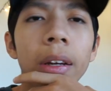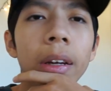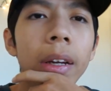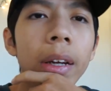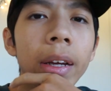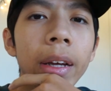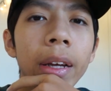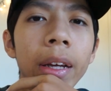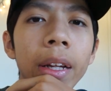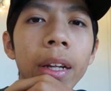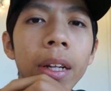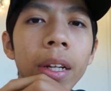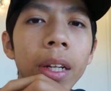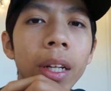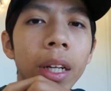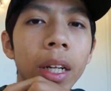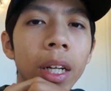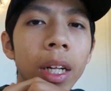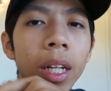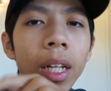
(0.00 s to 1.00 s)
And
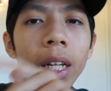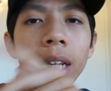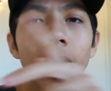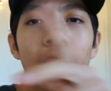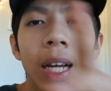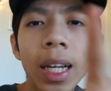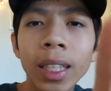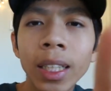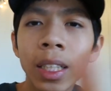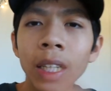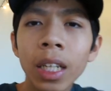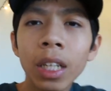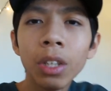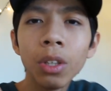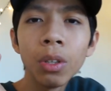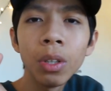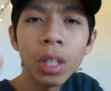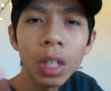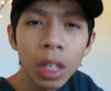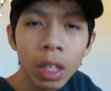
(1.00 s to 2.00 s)
the last thing
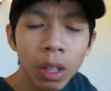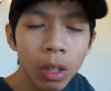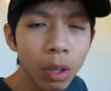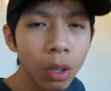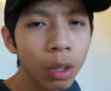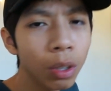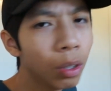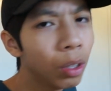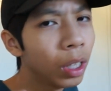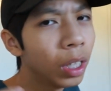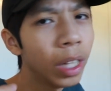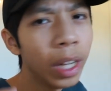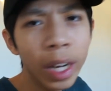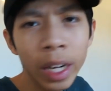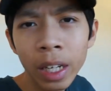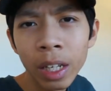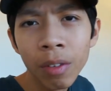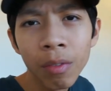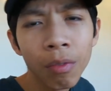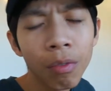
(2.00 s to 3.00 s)
you need to
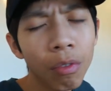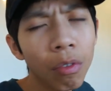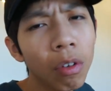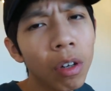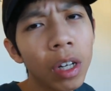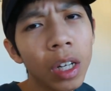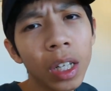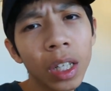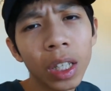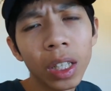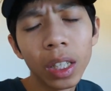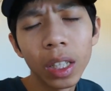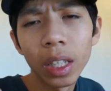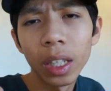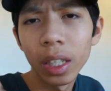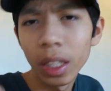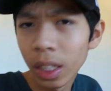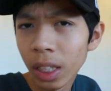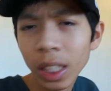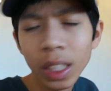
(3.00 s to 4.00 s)
daily vlog
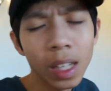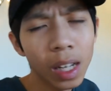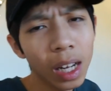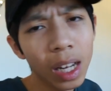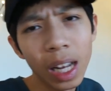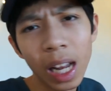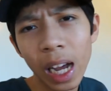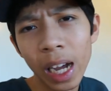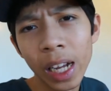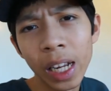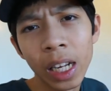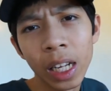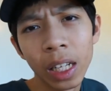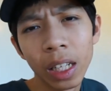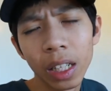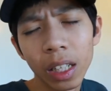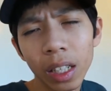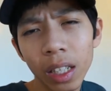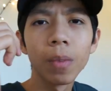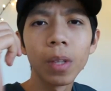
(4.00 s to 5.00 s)
is the
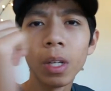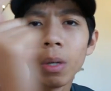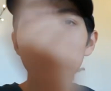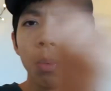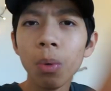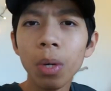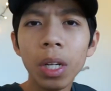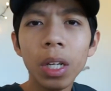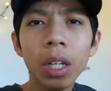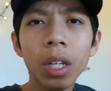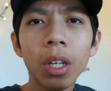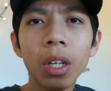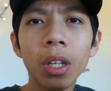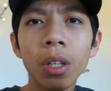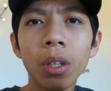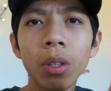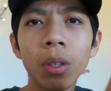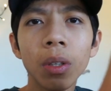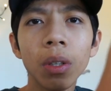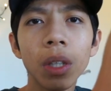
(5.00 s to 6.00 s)
lighting. The
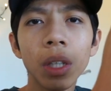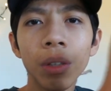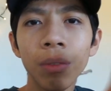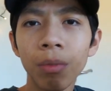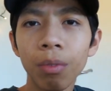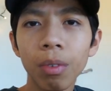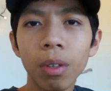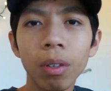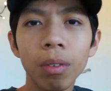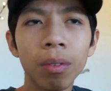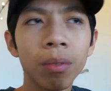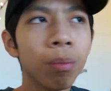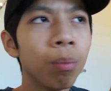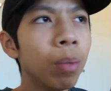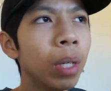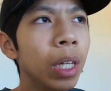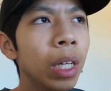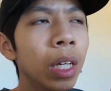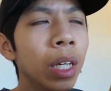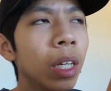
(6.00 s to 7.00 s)
window in front of
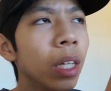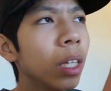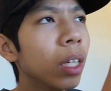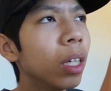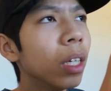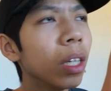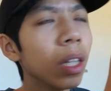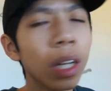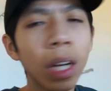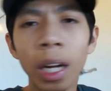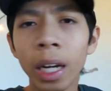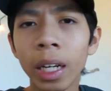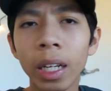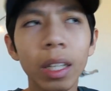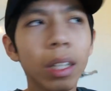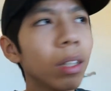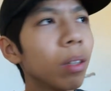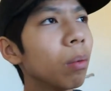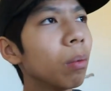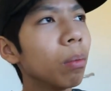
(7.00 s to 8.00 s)
me like
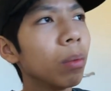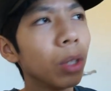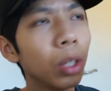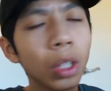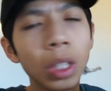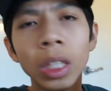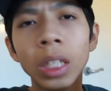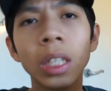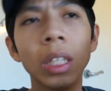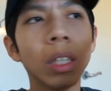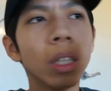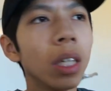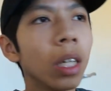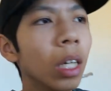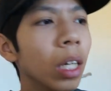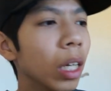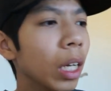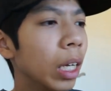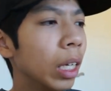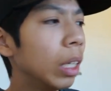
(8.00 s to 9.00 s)
just
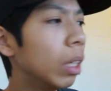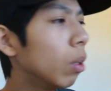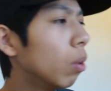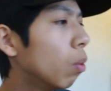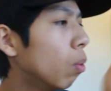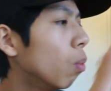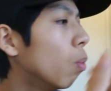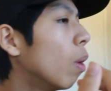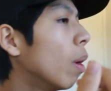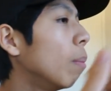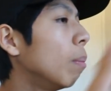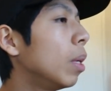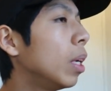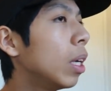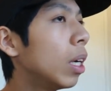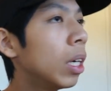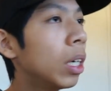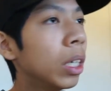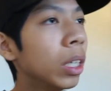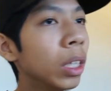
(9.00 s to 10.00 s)
like 1
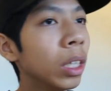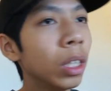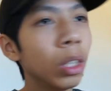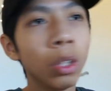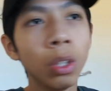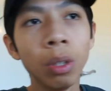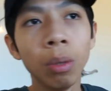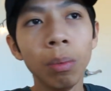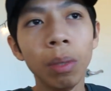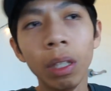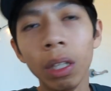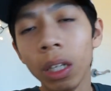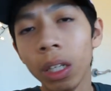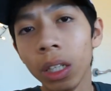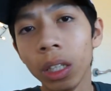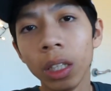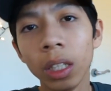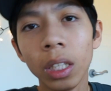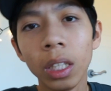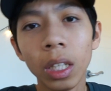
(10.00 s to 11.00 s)
meters, 2
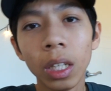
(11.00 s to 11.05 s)
meters